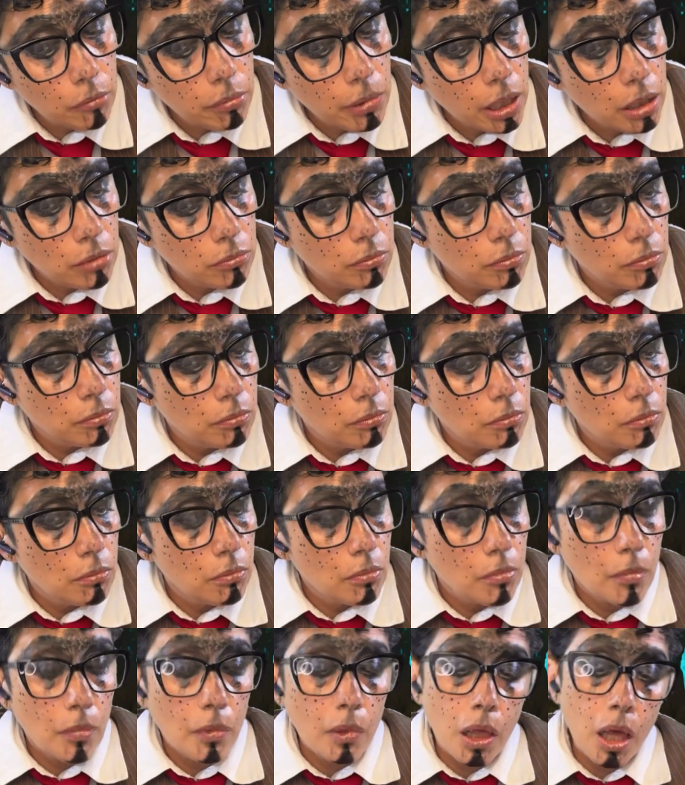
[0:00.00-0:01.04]
me.
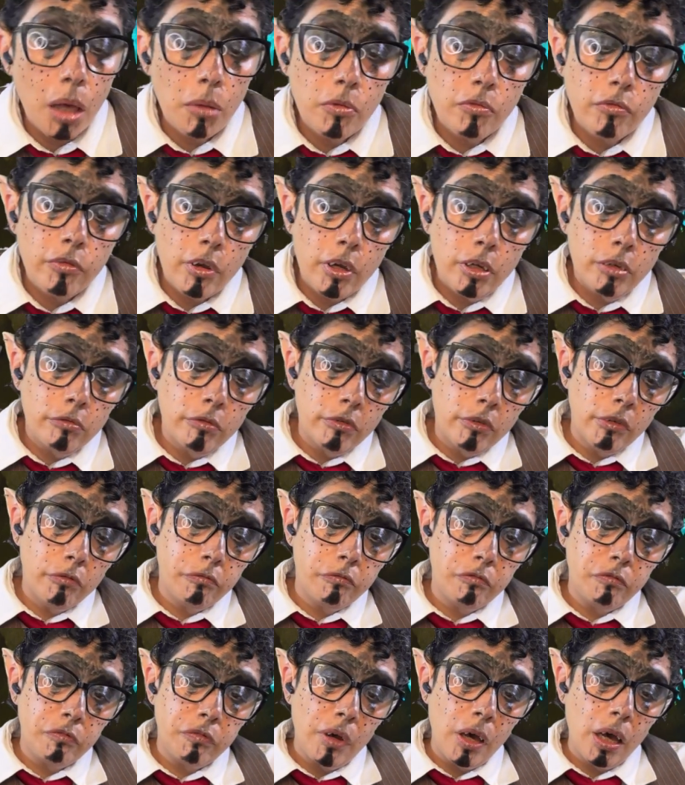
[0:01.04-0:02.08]
I'm a very
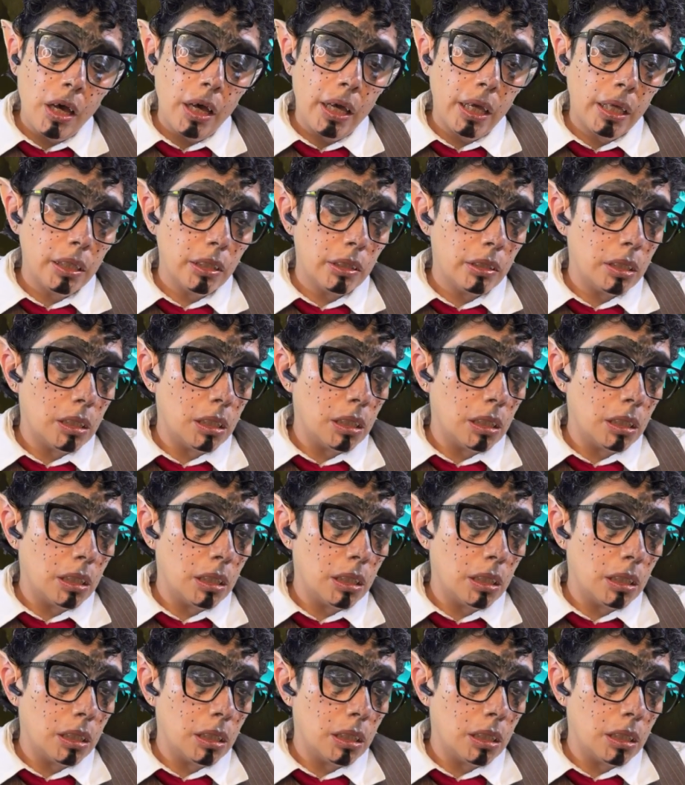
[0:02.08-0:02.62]
refined